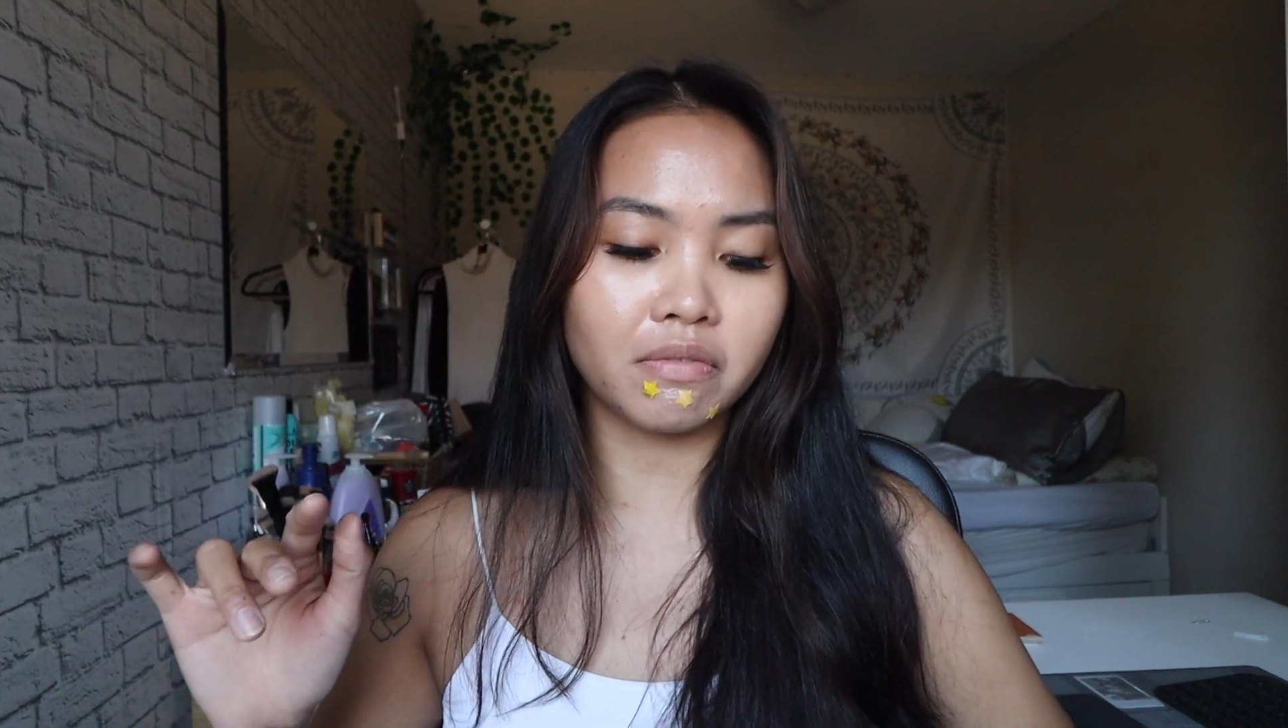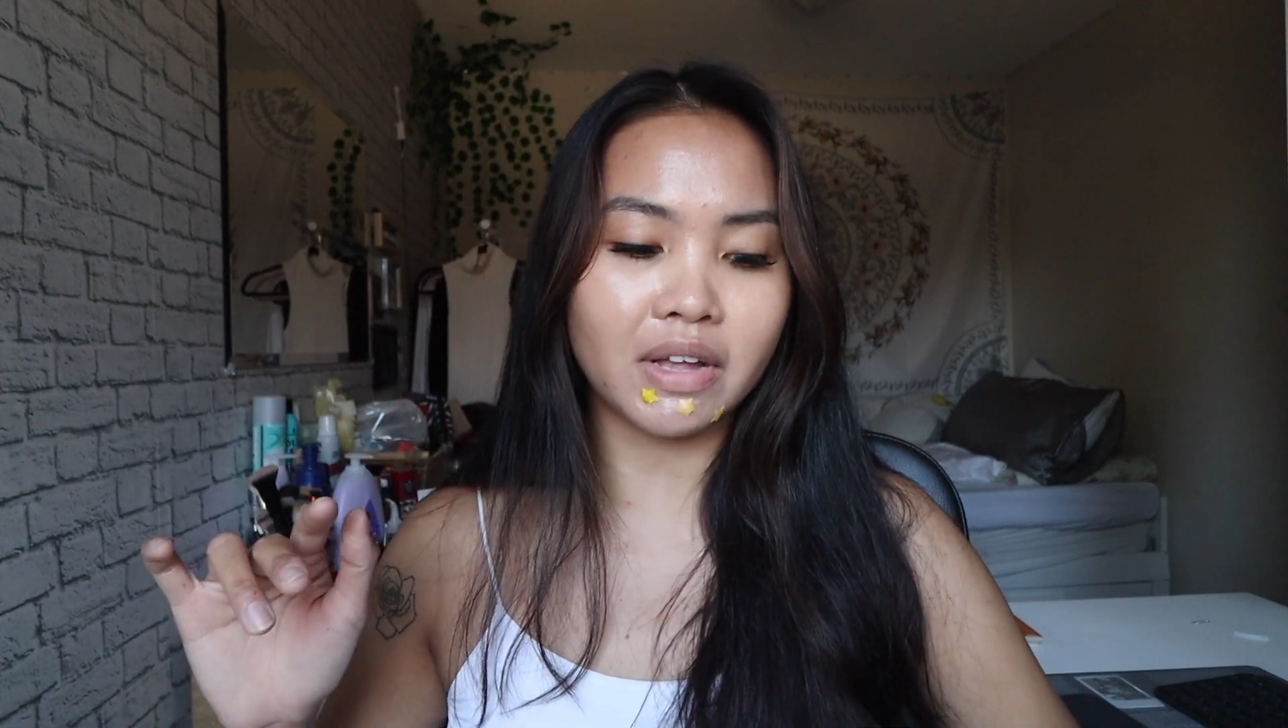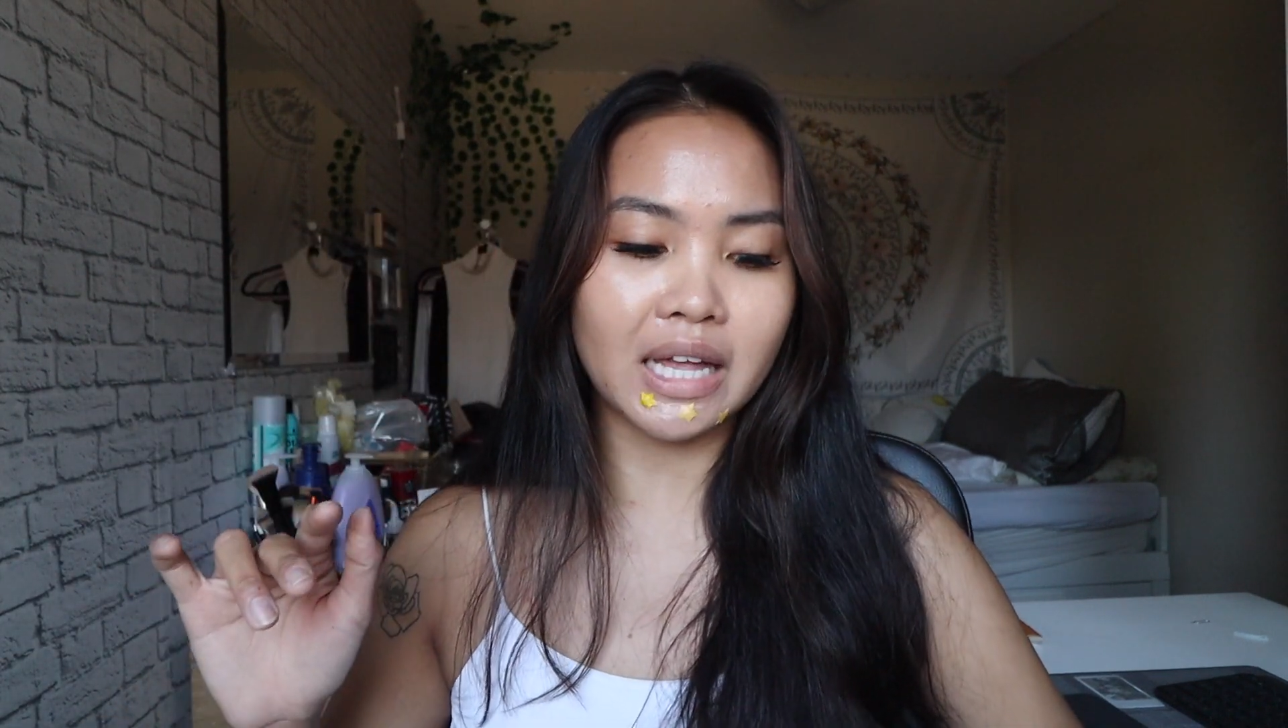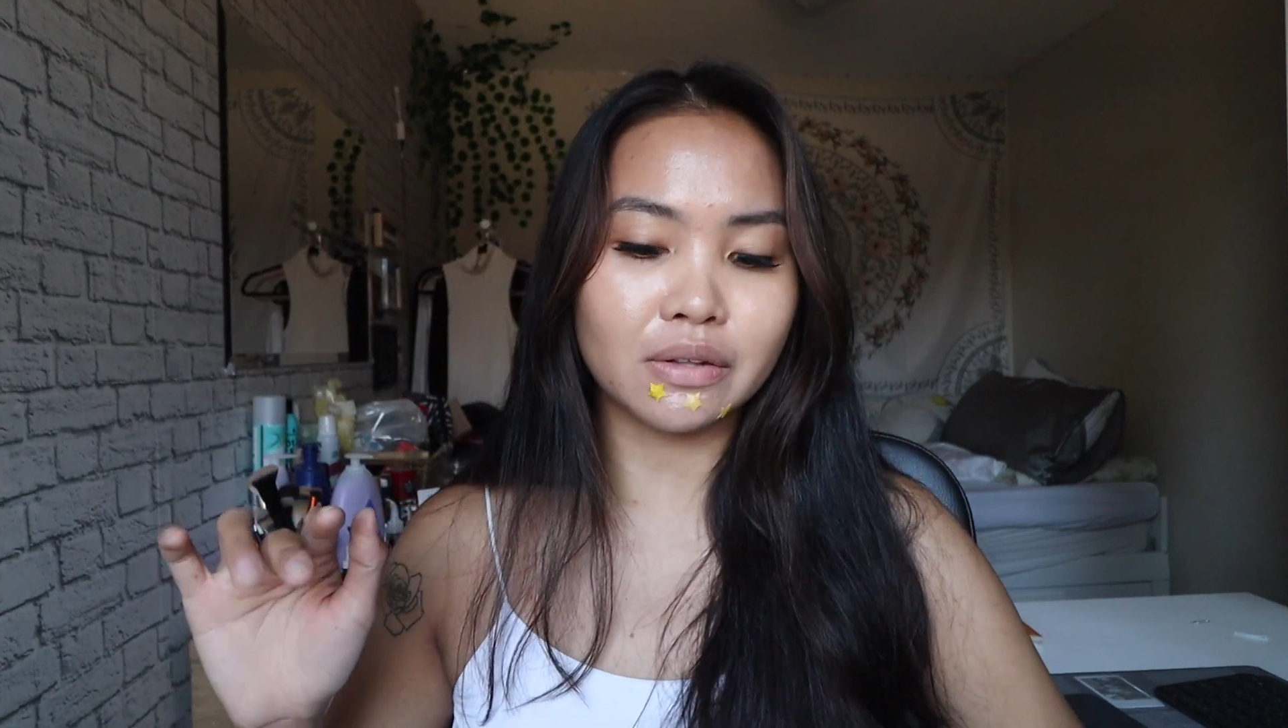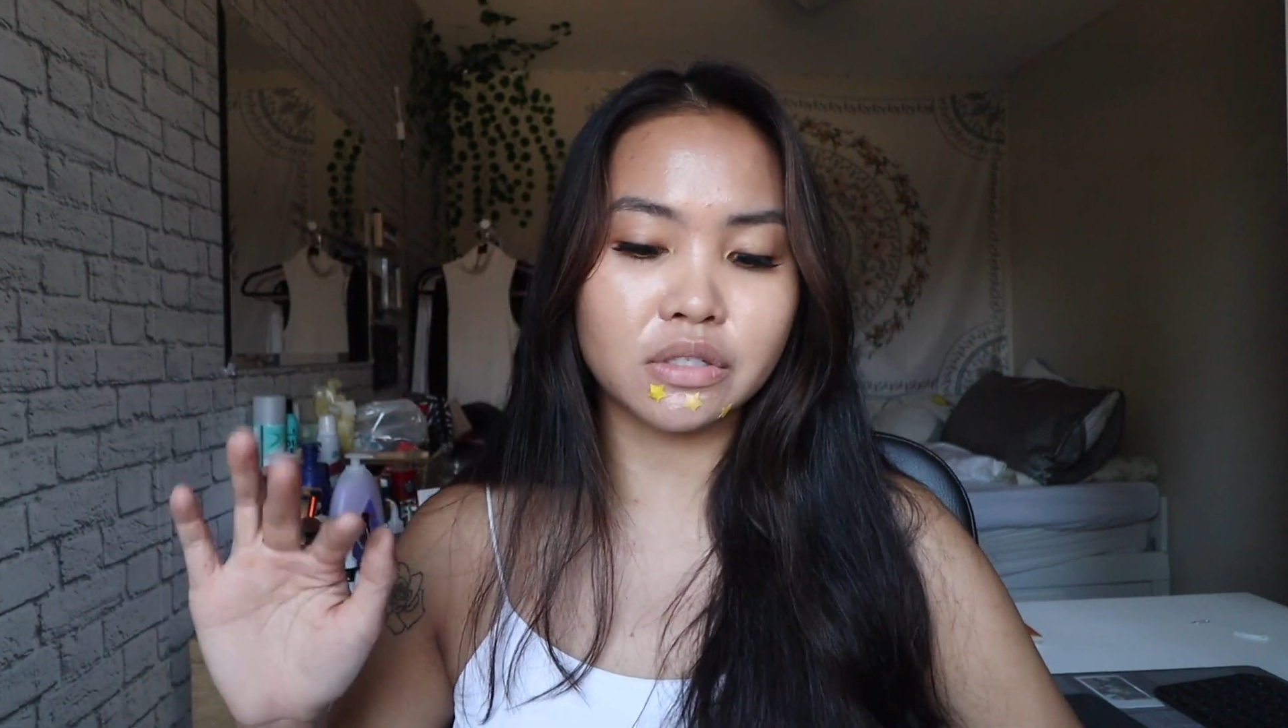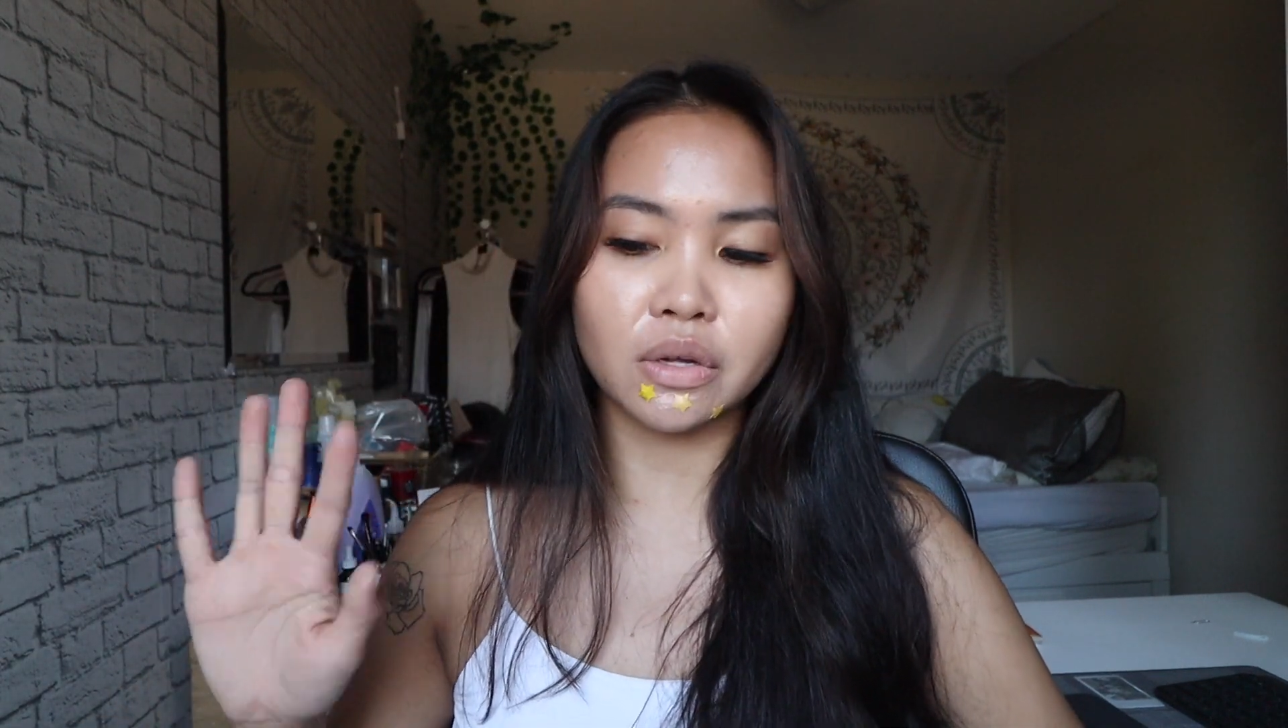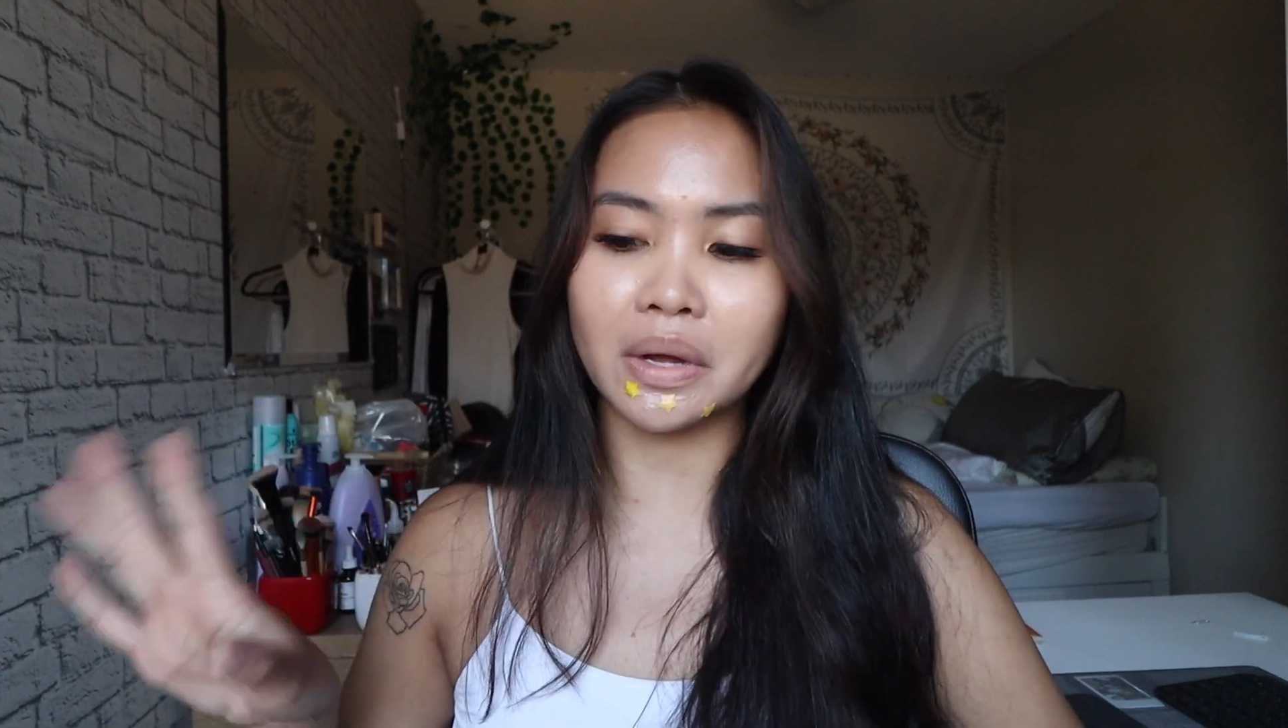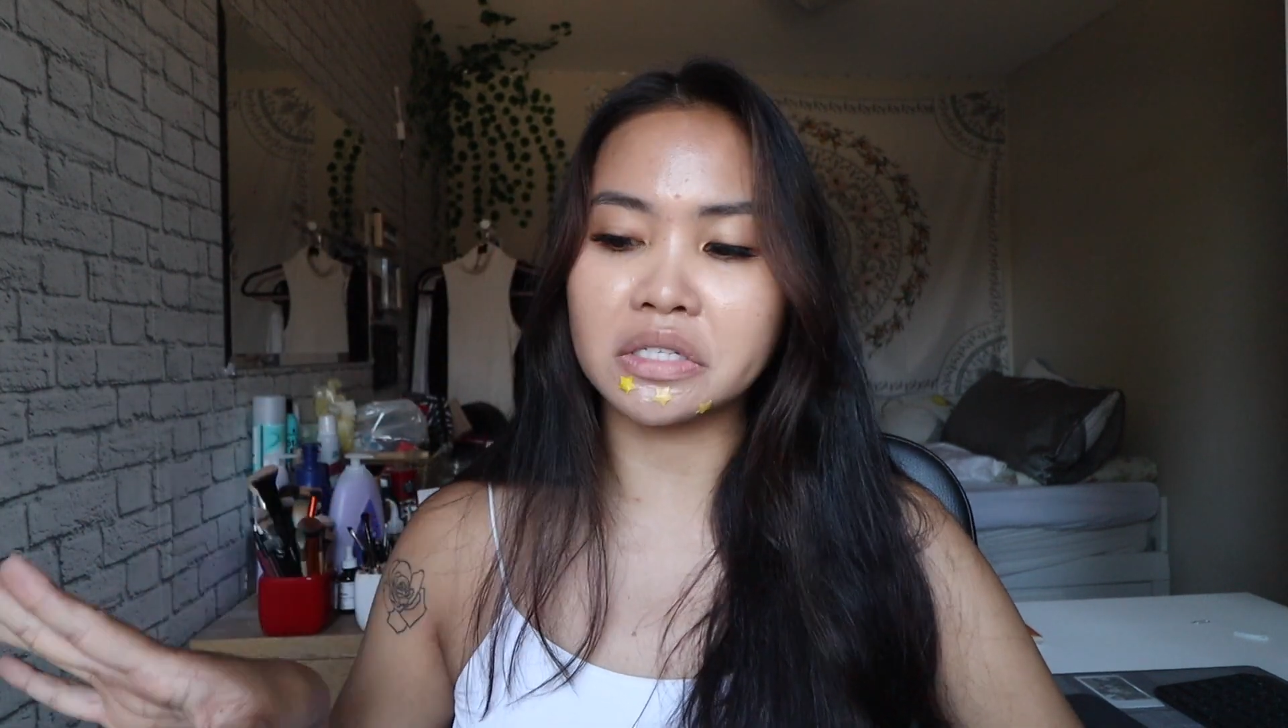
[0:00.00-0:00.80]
fell out, so I